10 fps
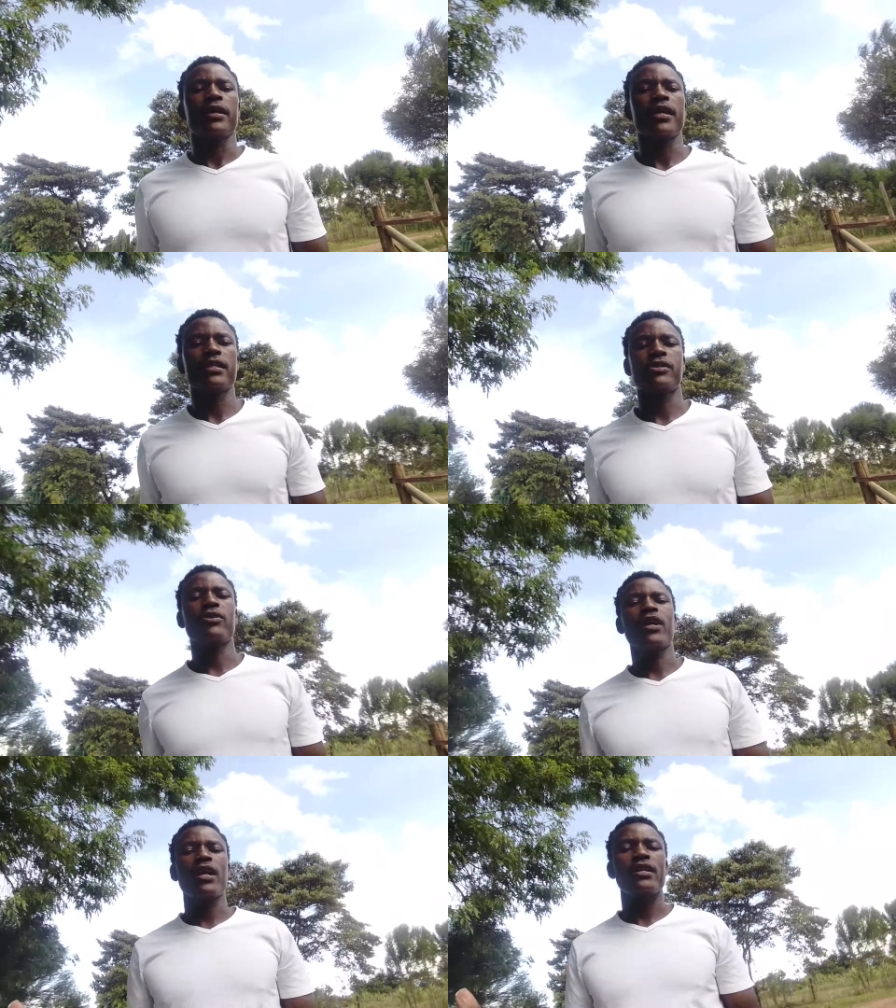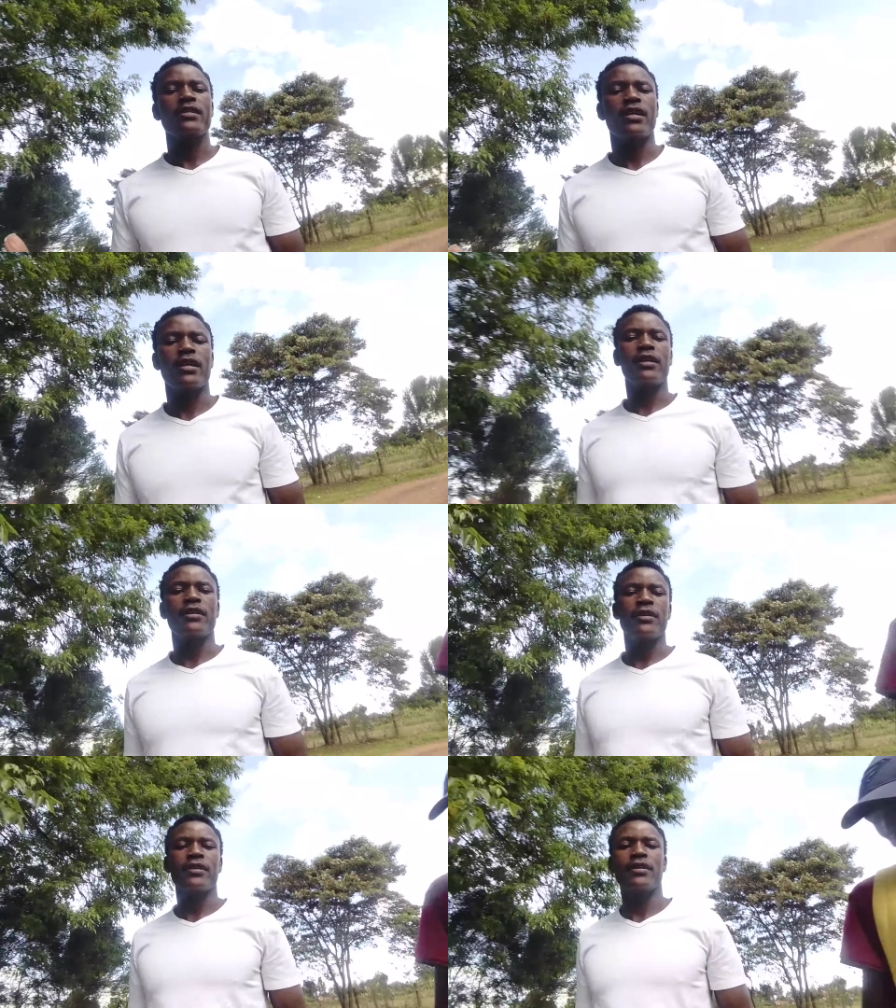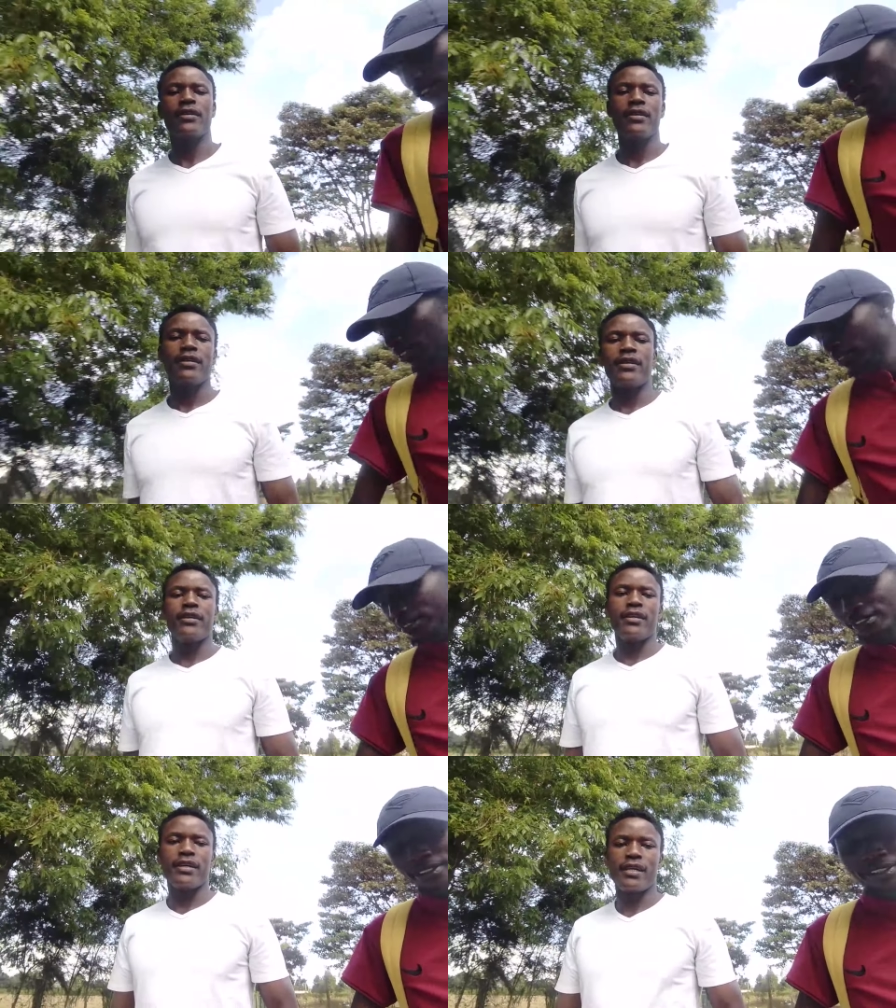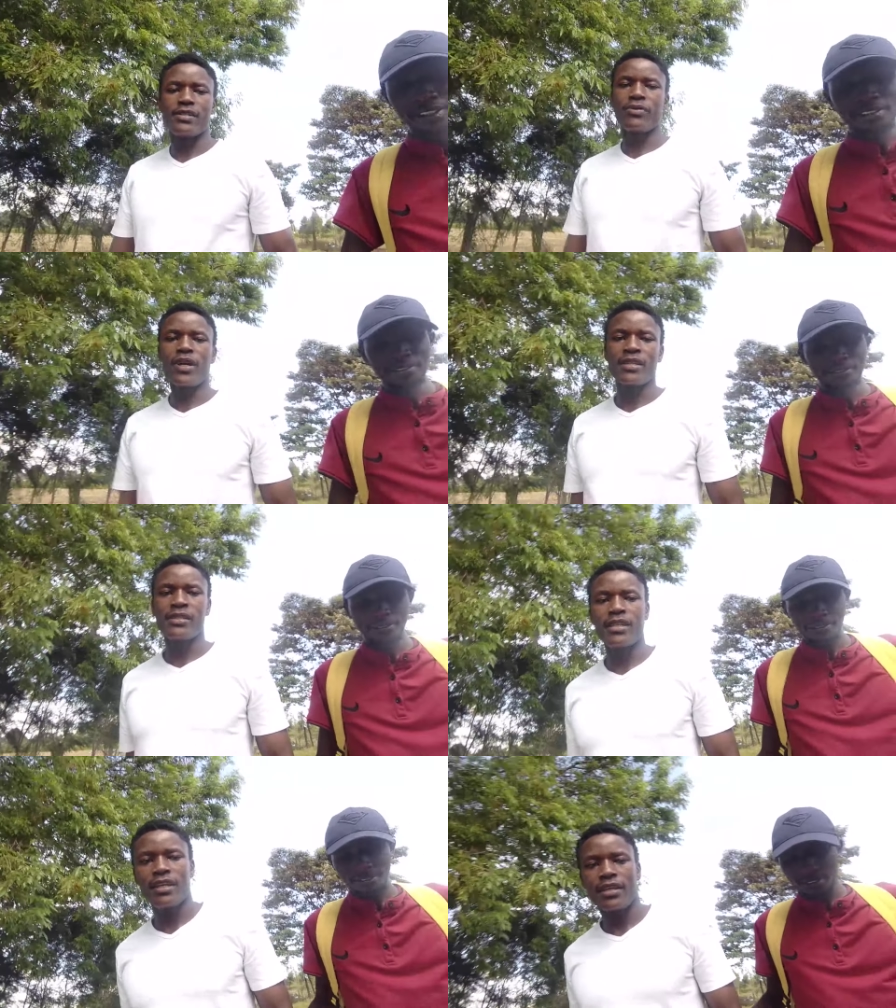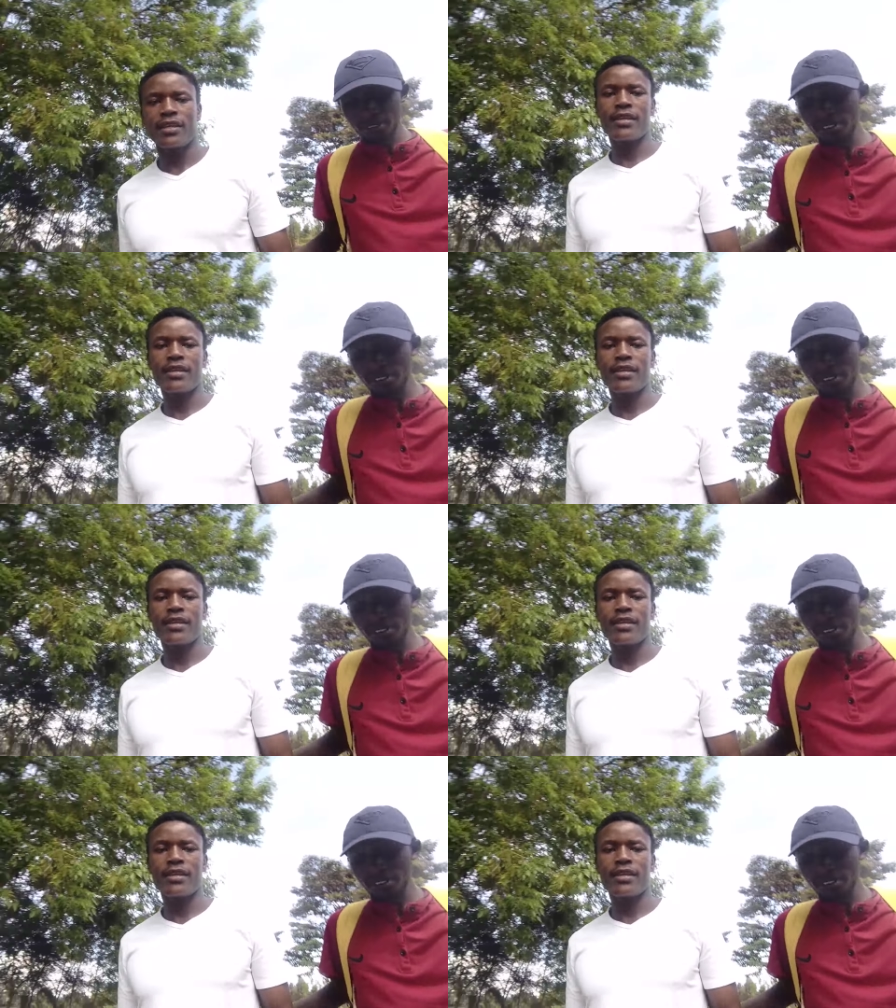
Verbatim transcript: yes so guys uh, yes. Yeah. as you can see